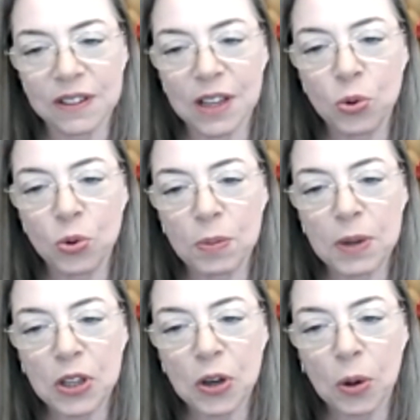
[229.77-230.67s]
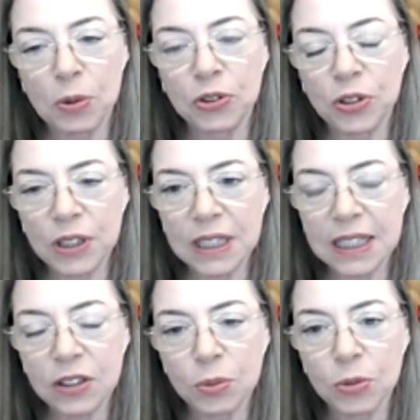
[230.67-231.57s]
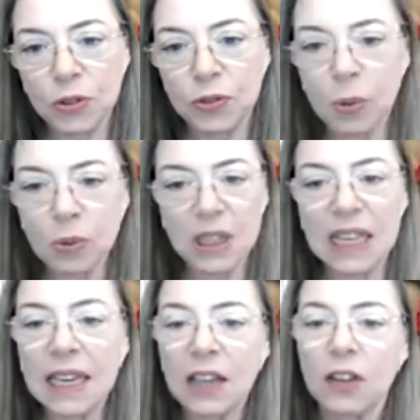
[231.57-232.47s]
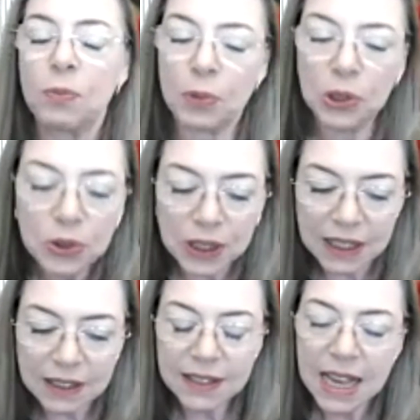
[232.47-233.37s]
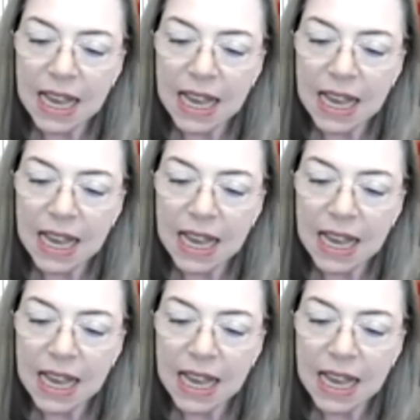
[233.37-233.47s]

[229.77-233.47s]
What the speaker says: there would be the opportunity to move from thinking of buildings